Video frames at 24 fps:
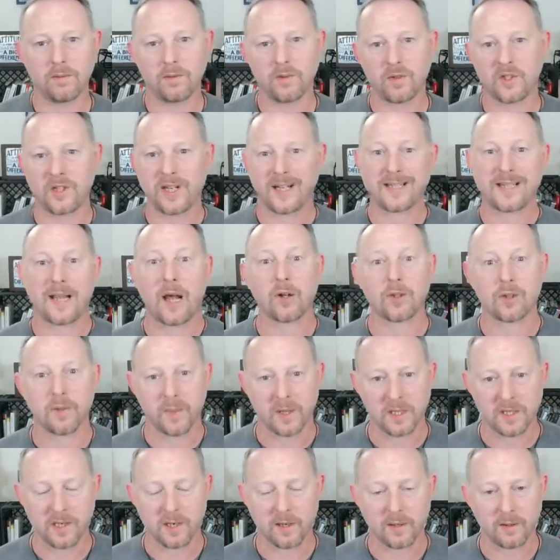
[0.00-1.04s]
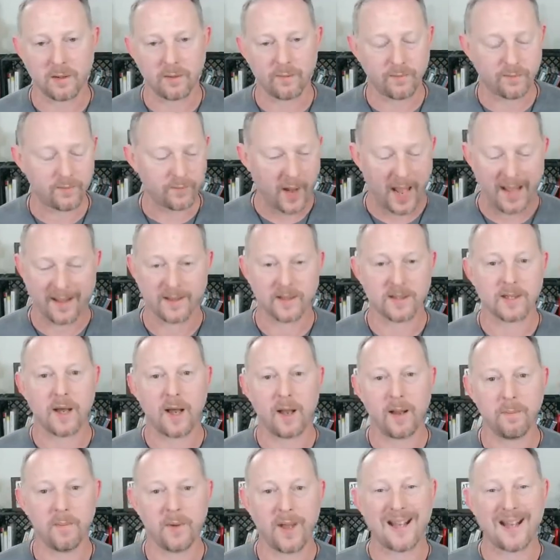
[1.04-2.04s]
sticks out to me at the time.